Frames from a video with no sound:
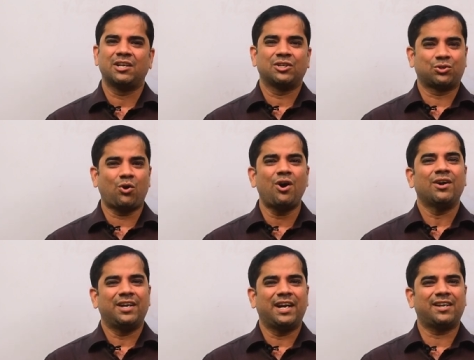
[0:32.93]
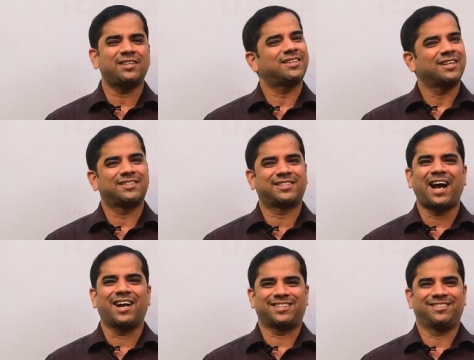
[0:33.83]
So, let us
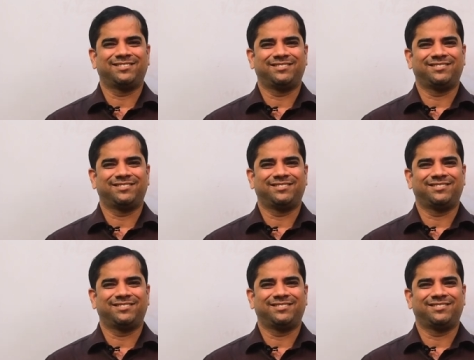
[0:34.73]
start.